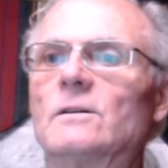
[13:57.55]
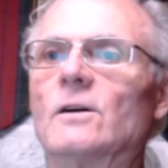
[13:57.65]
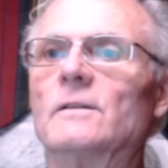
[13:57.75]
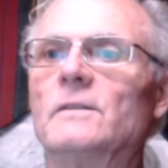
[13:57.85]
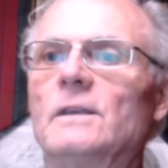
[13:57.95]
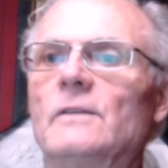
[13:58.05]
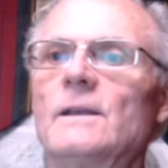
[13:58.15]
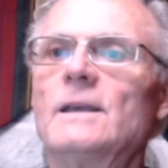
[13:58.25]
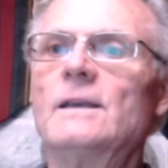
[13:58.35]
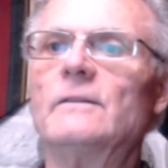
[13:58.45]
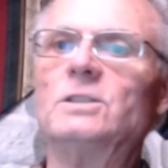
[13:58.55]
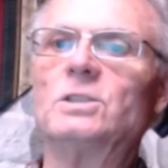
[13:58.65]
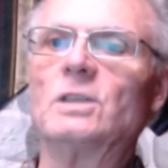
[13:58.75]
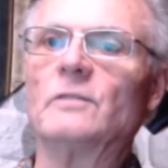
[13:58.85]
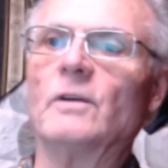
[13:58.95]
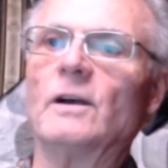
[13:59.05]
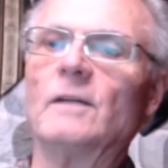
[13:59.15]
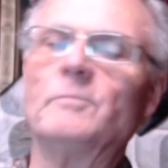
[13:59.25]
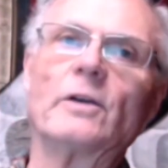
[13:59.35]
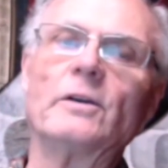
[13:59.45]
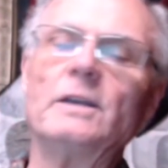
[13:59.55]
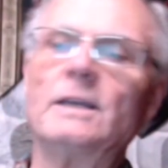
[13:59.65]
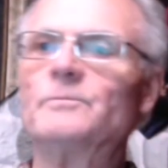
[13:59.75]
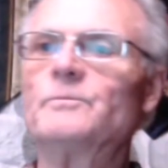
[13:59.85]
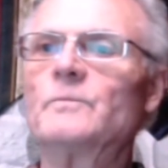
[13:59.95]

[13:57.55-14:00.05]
or the vegetative period.